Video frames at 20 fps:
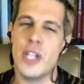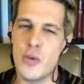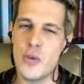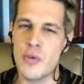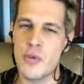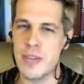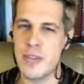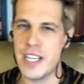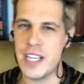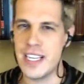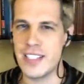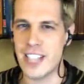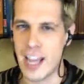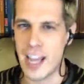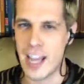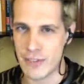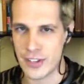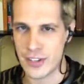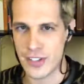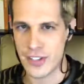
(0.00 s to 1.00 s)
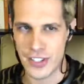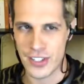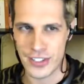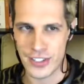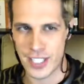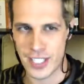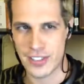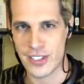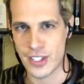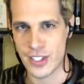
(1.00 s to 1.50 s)
who repeats everything that's
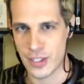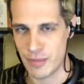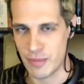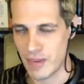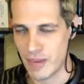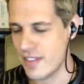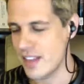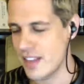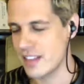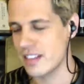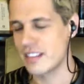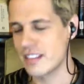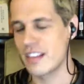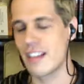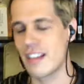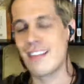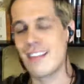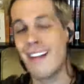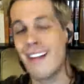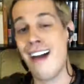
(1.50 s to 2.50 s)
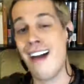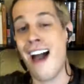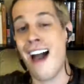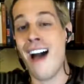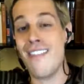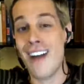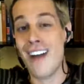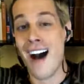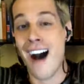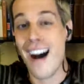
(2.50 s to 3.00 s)
said to them and then just goes, "Can I
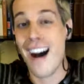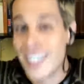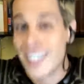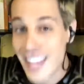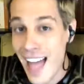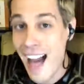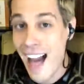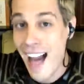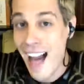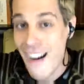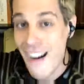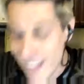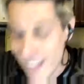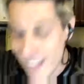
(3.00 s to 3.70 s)
have a hug now?"